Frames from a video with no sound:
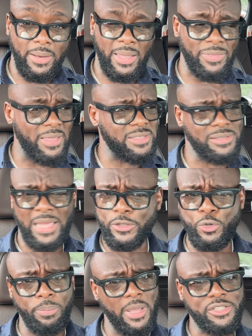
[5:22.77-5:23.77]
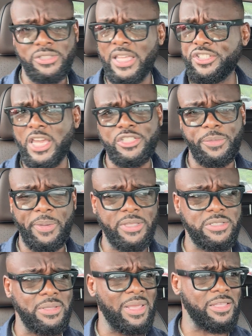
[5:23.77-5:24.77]
I think it's like 2 plans, just like
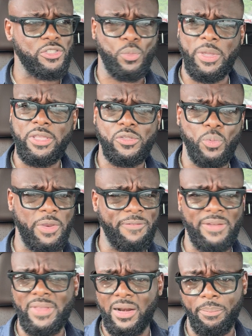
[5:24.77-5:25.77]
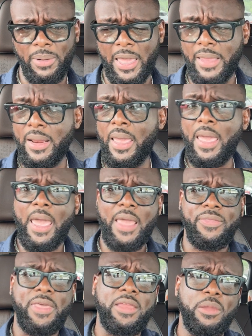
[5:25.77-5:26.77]
ChatGPT, like the $25 plan,
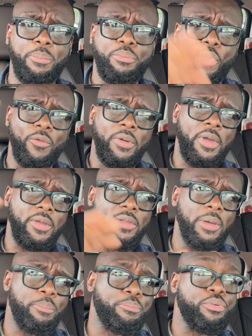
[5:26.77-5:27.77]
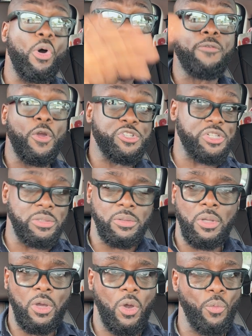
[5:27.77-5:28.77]
and then the pro version,
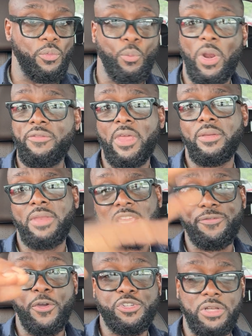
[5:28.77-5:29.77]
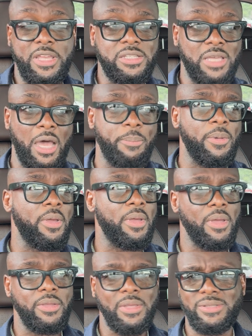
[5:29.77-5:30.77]
or whatever the next version is up,
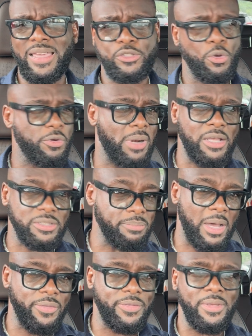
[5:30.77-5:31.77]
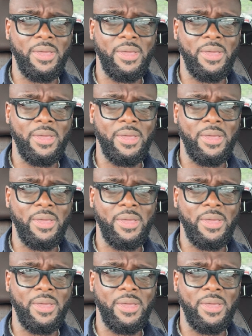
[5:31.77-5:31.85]
is like $200 a month.